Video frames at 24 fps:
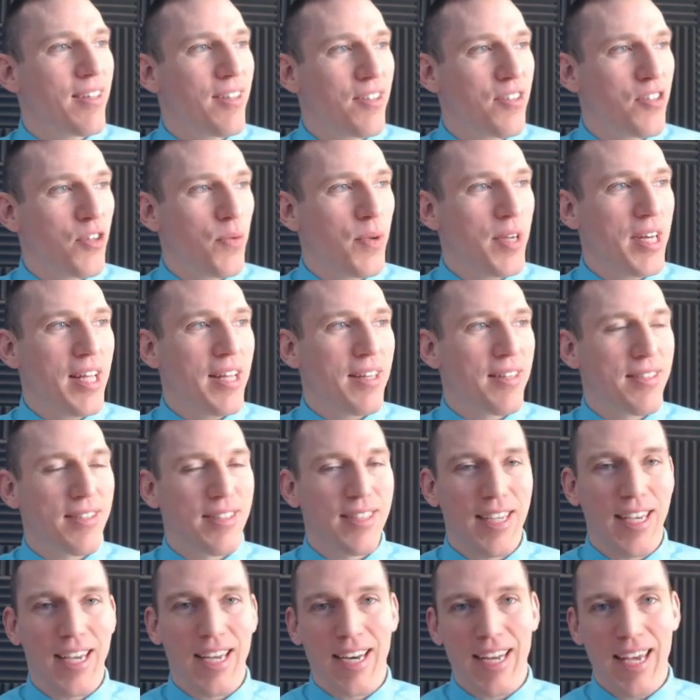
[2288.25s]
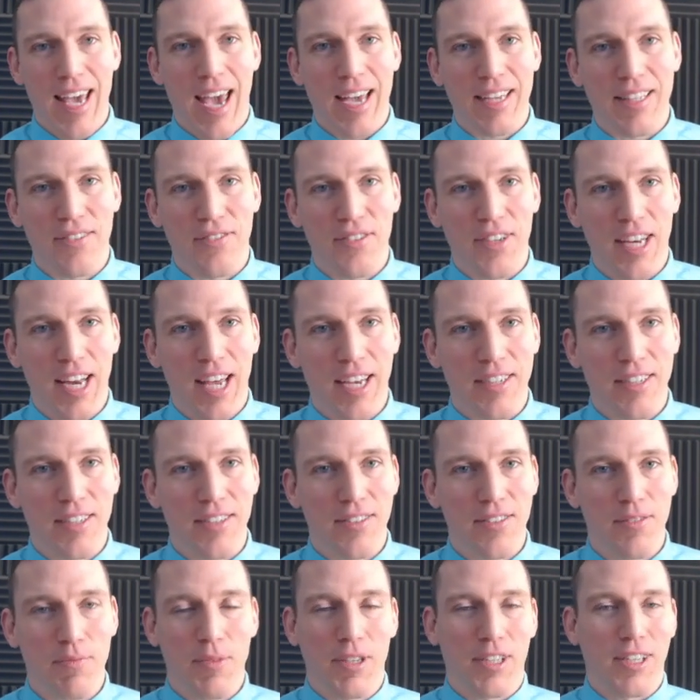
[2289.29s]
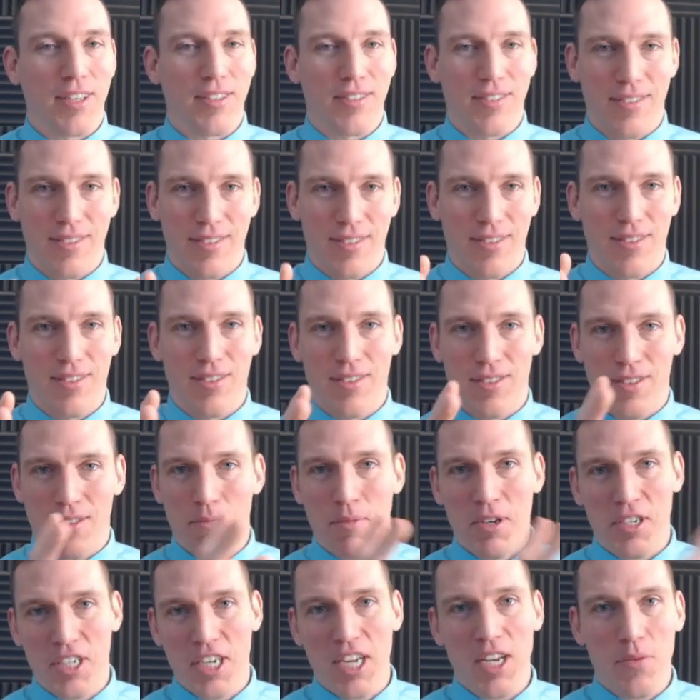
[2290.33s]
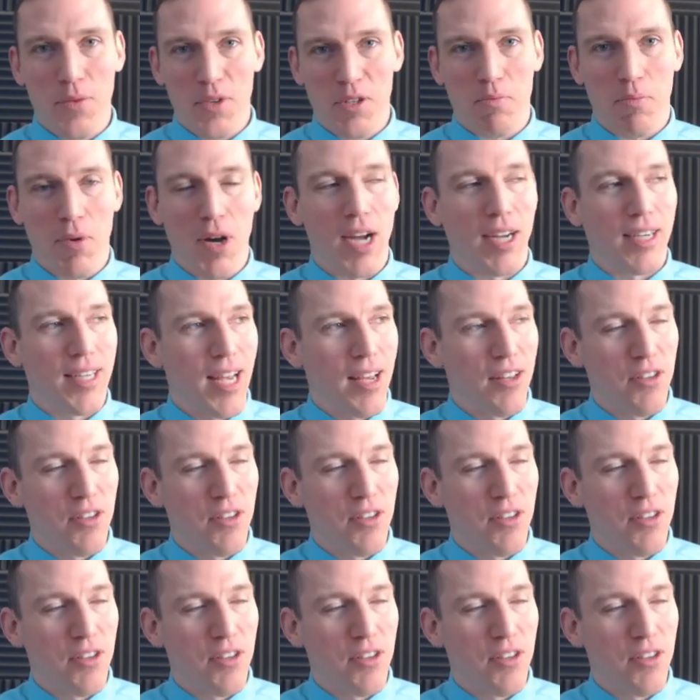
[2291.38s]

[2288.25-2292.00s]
so we didn't see any active connections because the machine was bogged down.